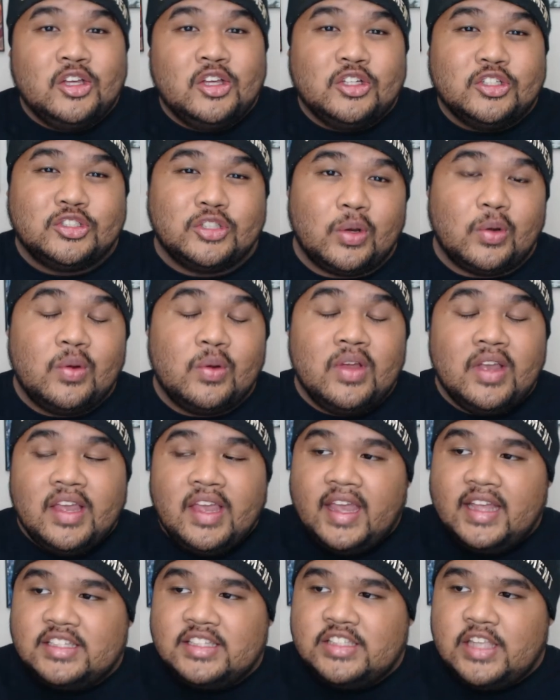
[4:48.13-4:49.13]
So
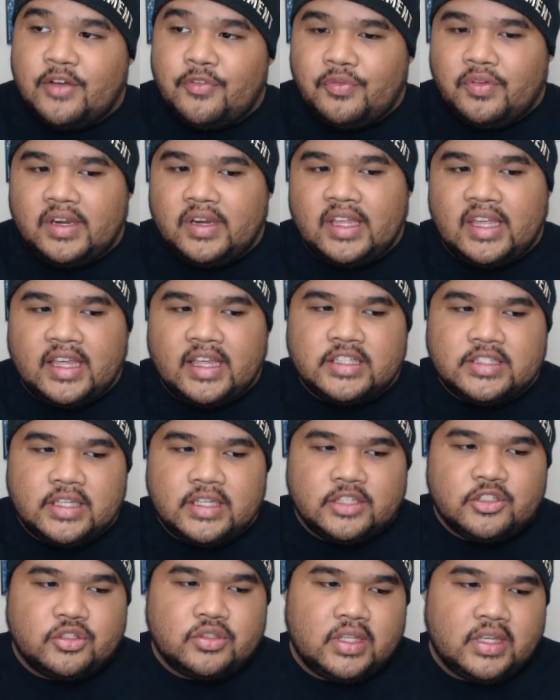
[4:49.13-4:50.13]
it's definitely, it's
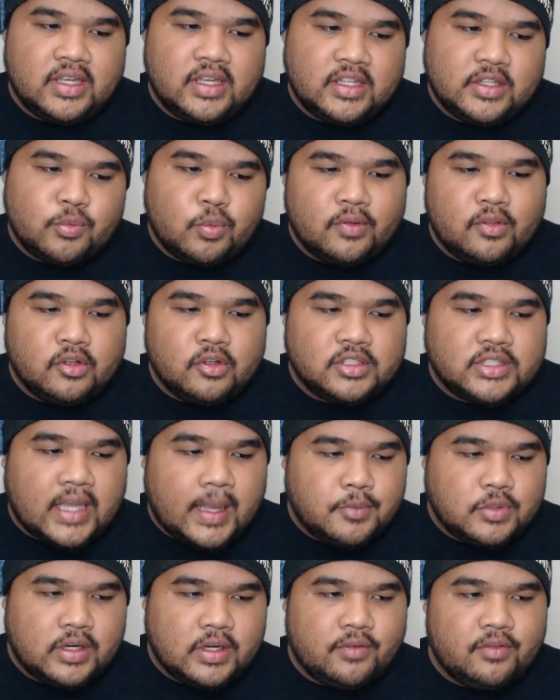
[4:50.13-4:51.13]
interesting. It's one of those
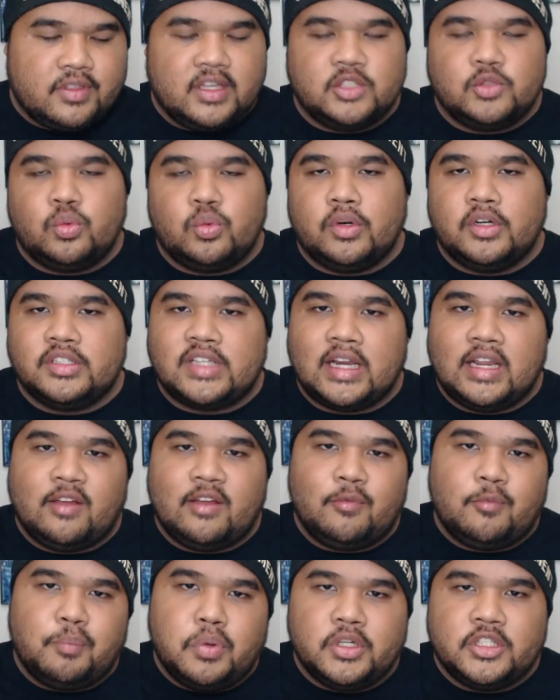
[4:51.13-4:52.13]
time travel things where it's kind
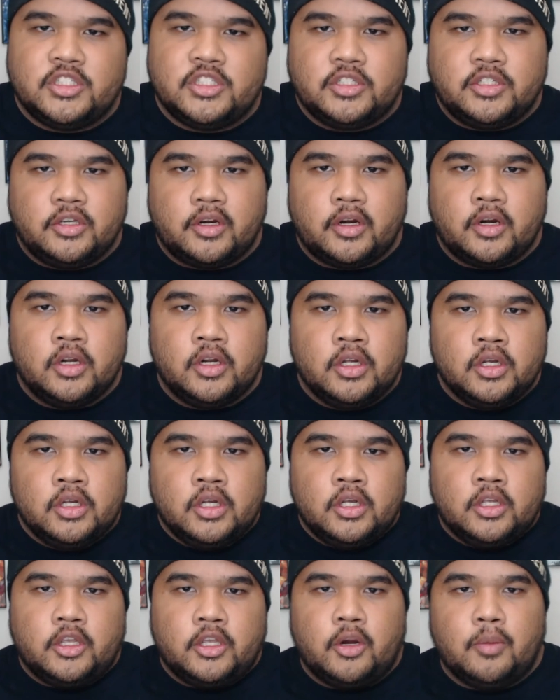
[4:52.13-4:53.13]
of puts your
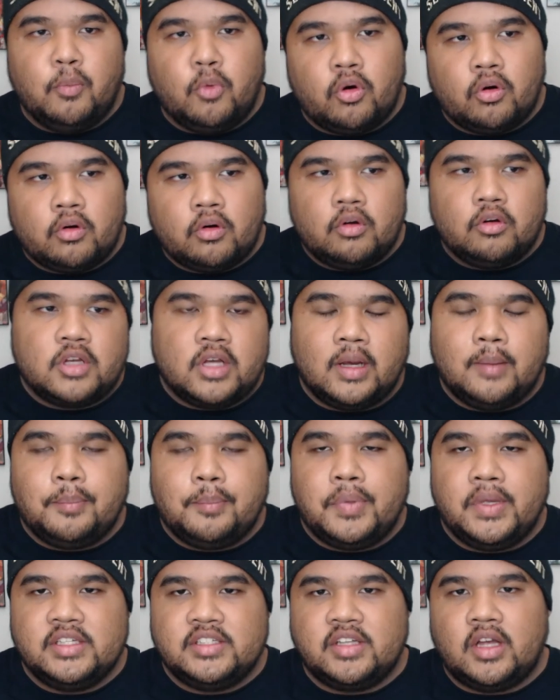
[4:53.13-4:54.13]
your moral
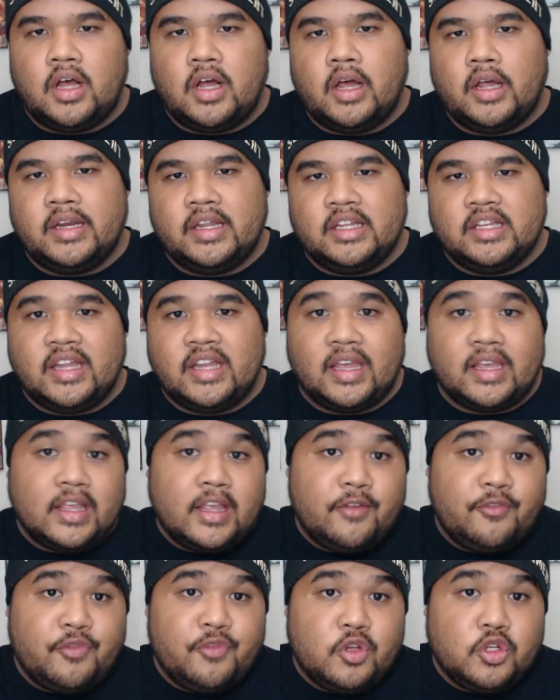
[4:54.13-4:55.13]
compass on, and like
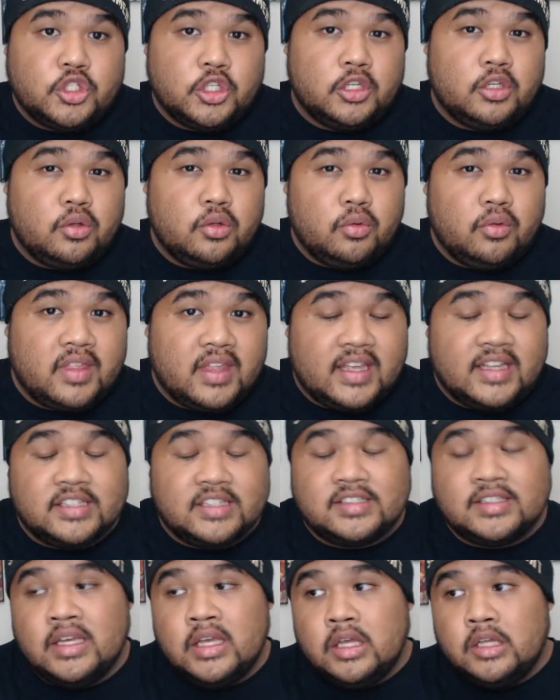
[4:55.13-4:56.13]
if you should do
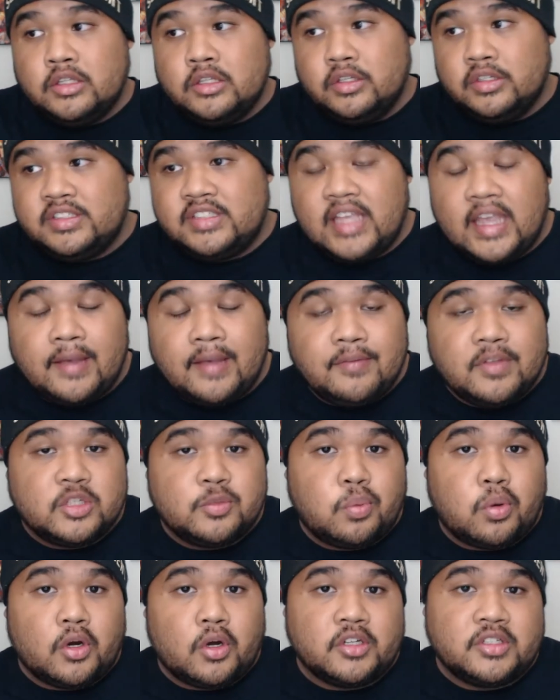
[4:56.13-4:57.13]
this to save this
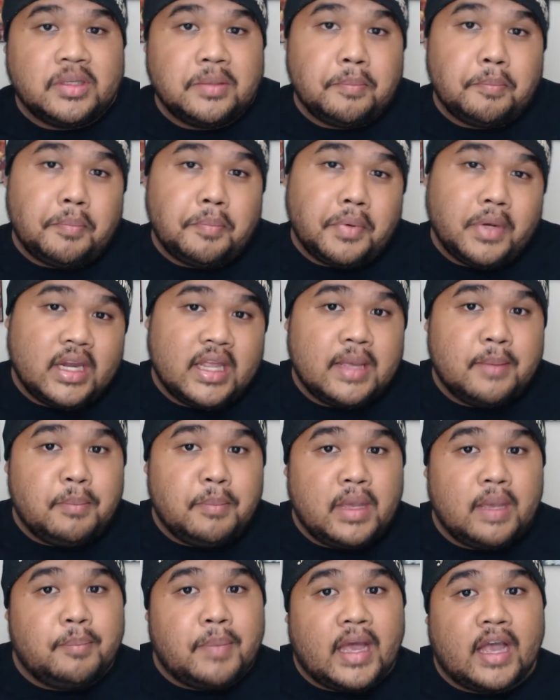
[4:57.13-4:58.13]
person, but it
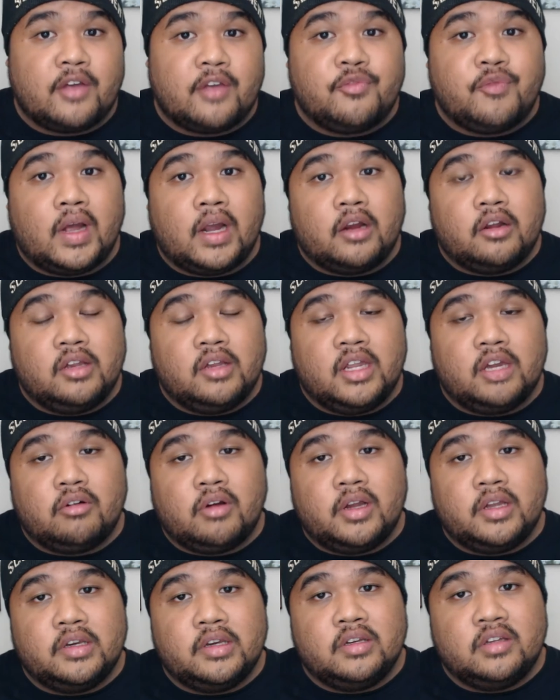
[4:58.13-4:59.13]
may backfire later
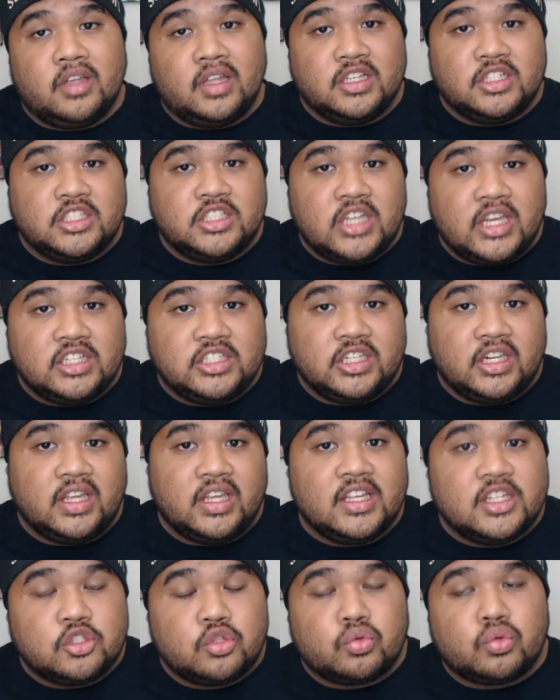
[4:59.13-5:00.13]
on in changing
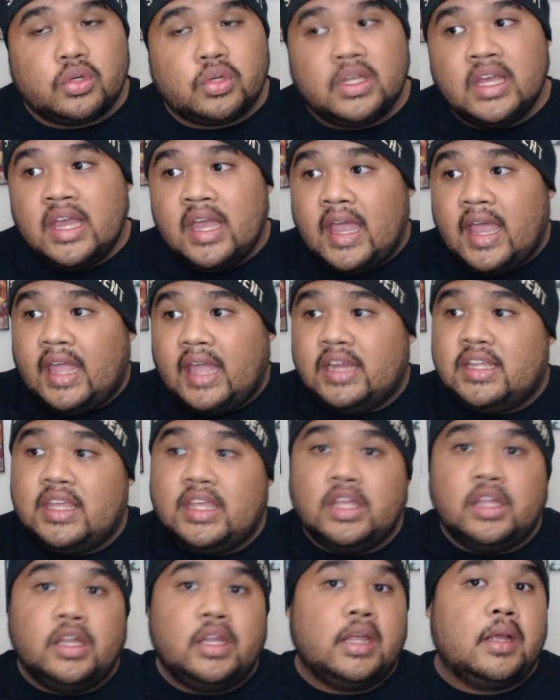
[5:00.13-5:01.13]
history and
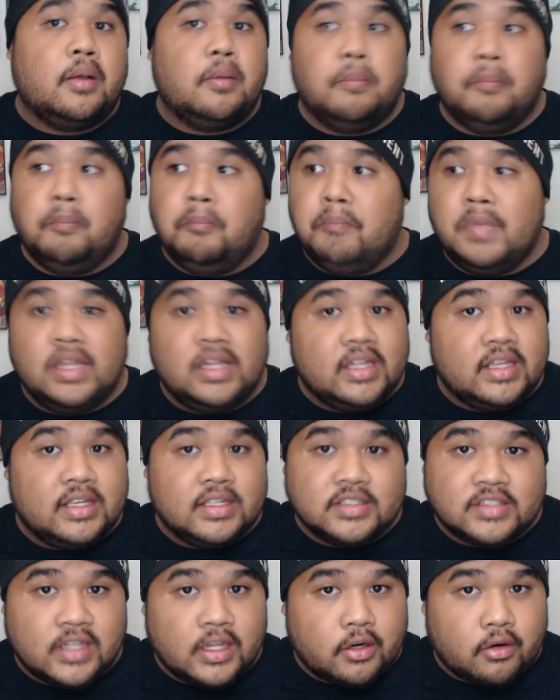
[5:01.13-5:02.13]
killing
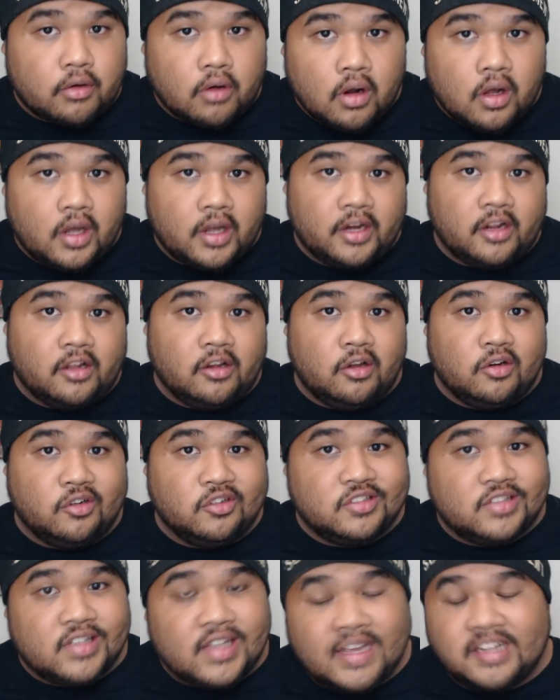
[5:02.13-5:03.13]
millions later on along
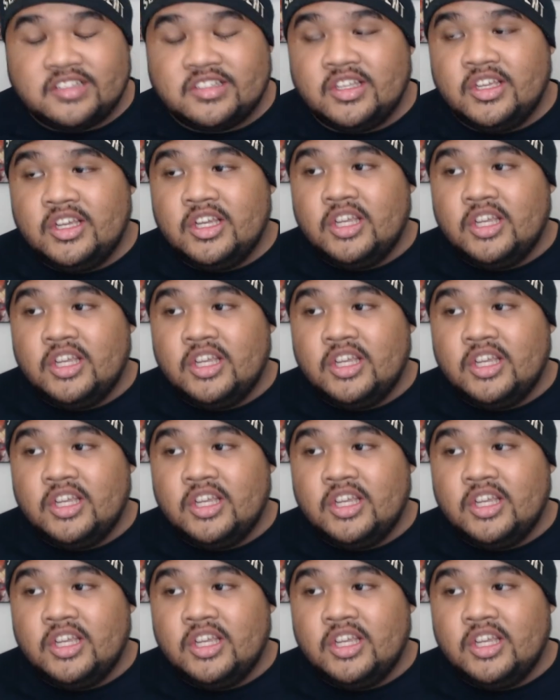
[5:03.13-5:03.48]
those lines.